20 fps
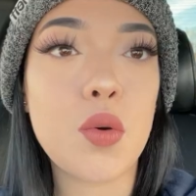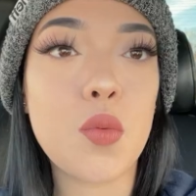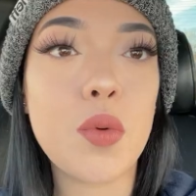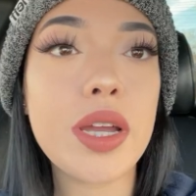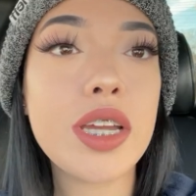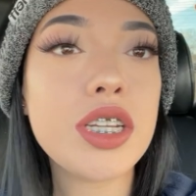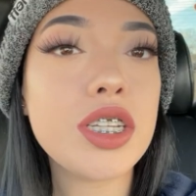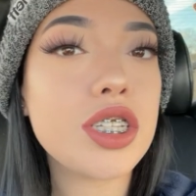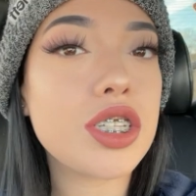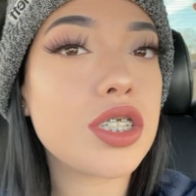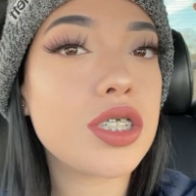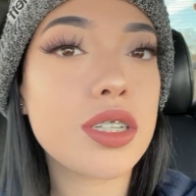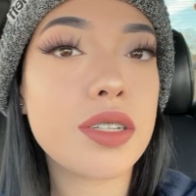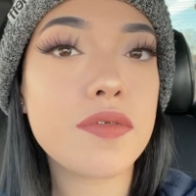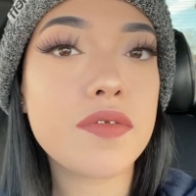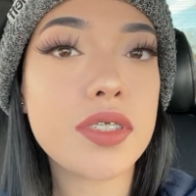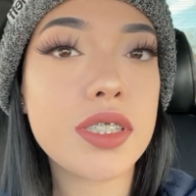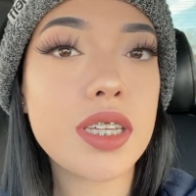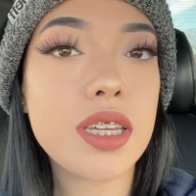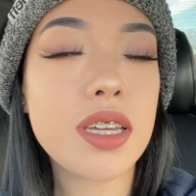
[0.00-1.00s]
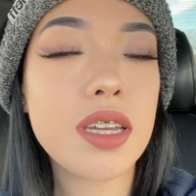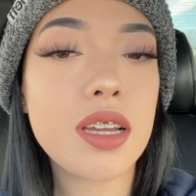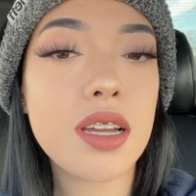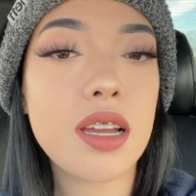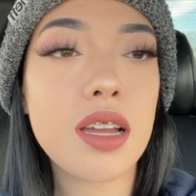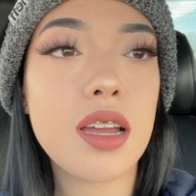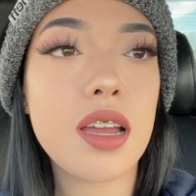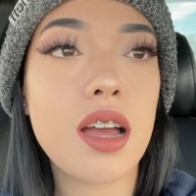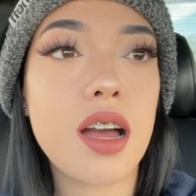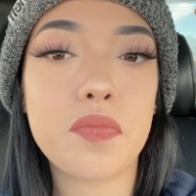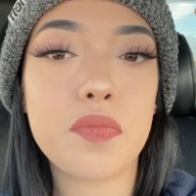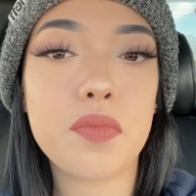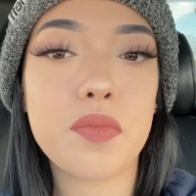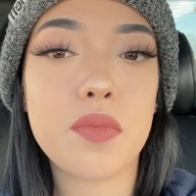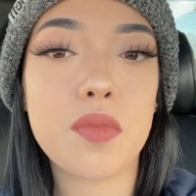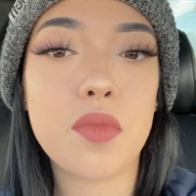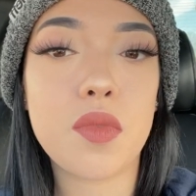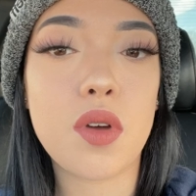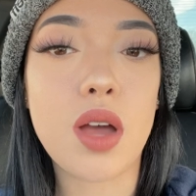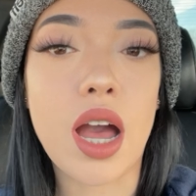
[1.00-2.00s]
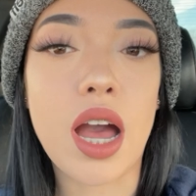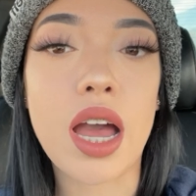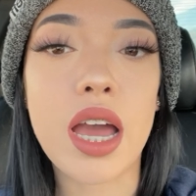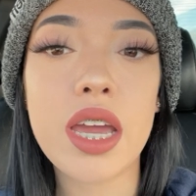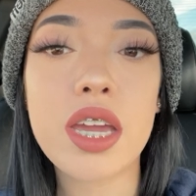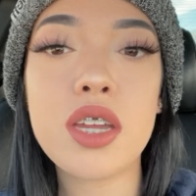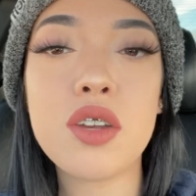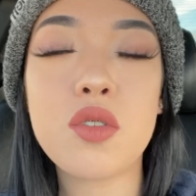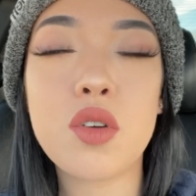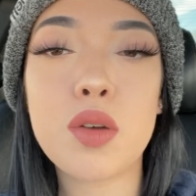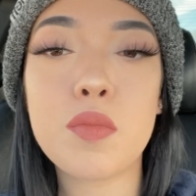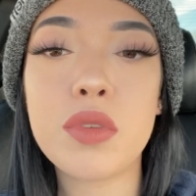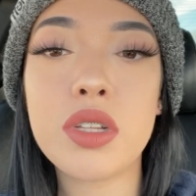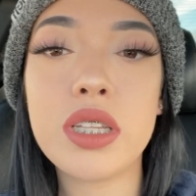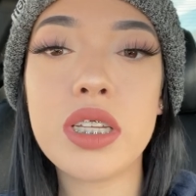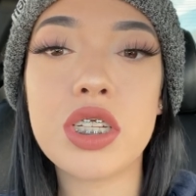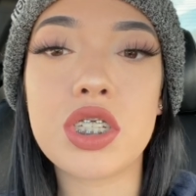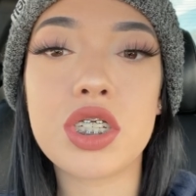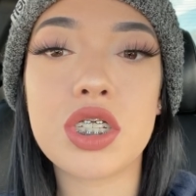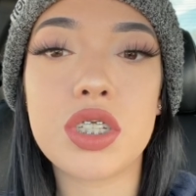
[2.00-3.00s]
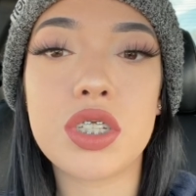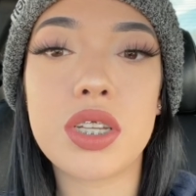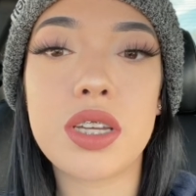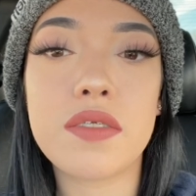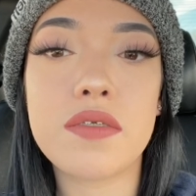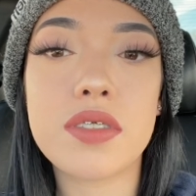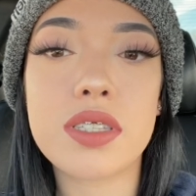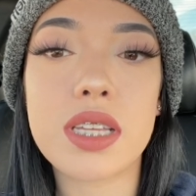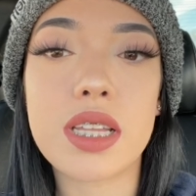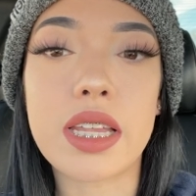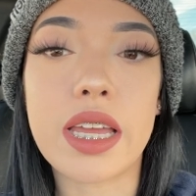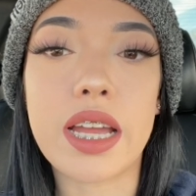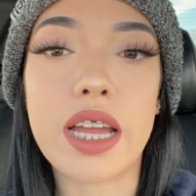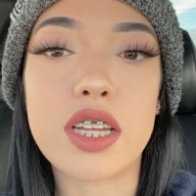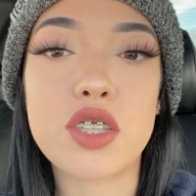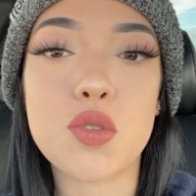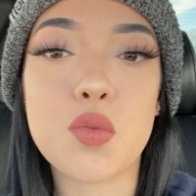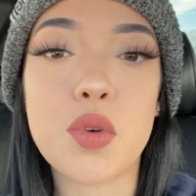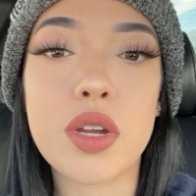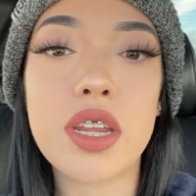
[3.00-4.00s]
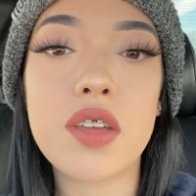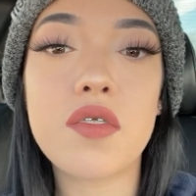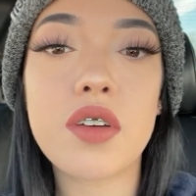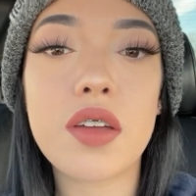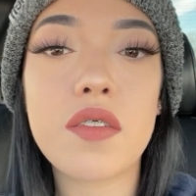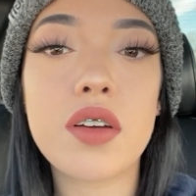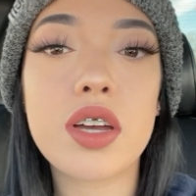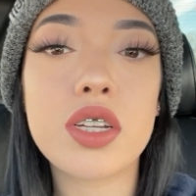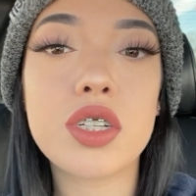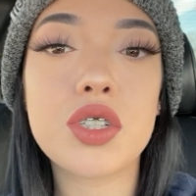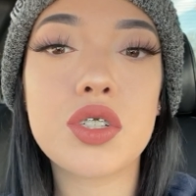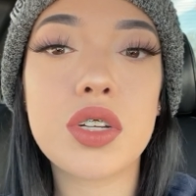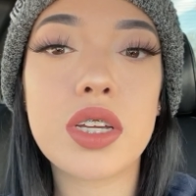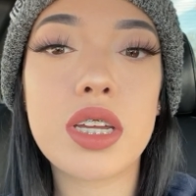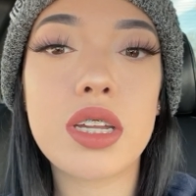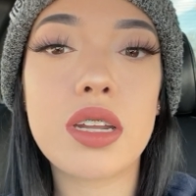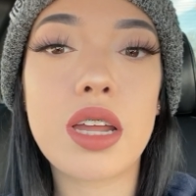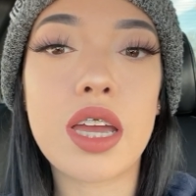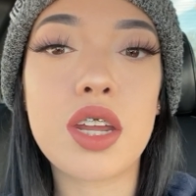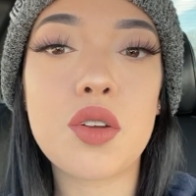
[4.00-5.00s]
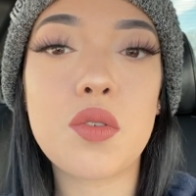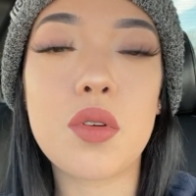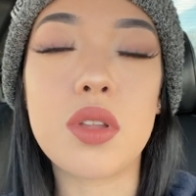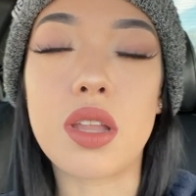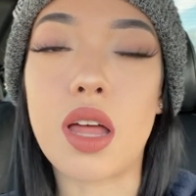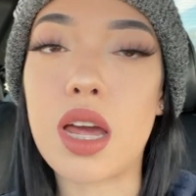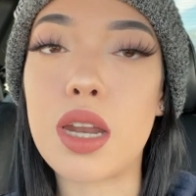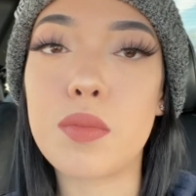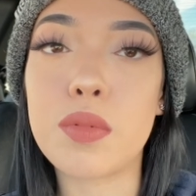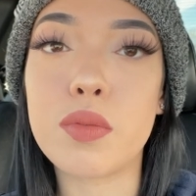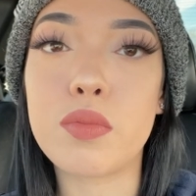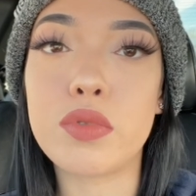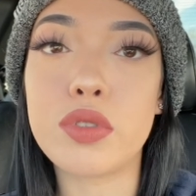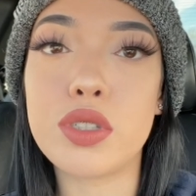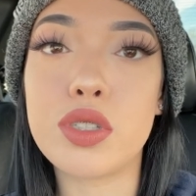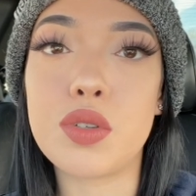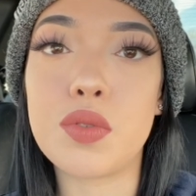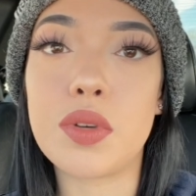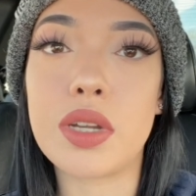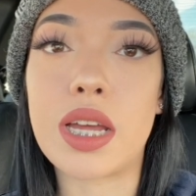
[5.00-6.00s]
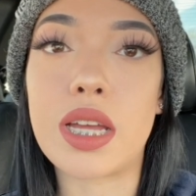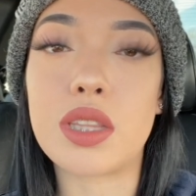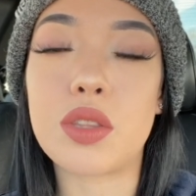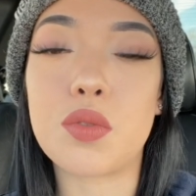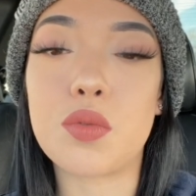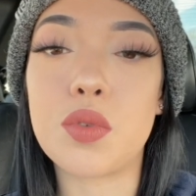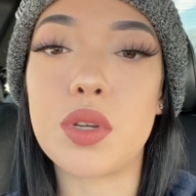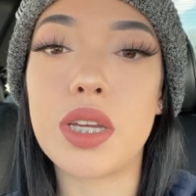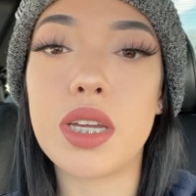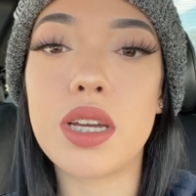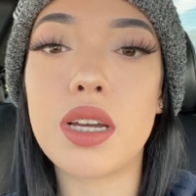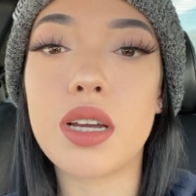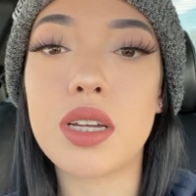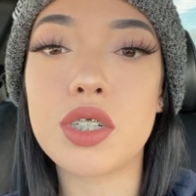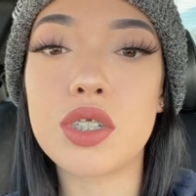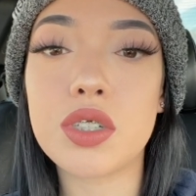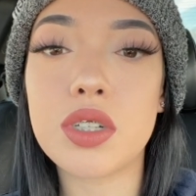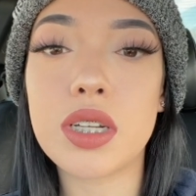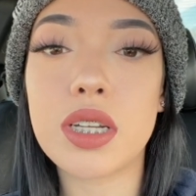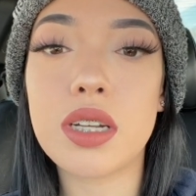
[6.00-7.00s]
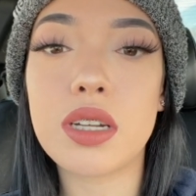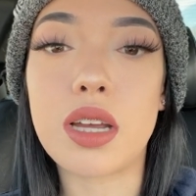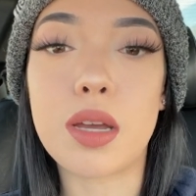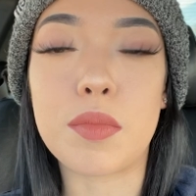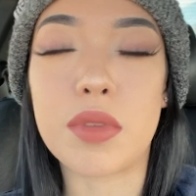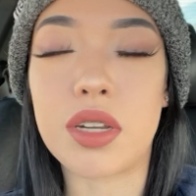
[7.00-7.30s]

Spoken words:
When shifting, I normally shift like at 2500. I know a lot of people do it at 3000,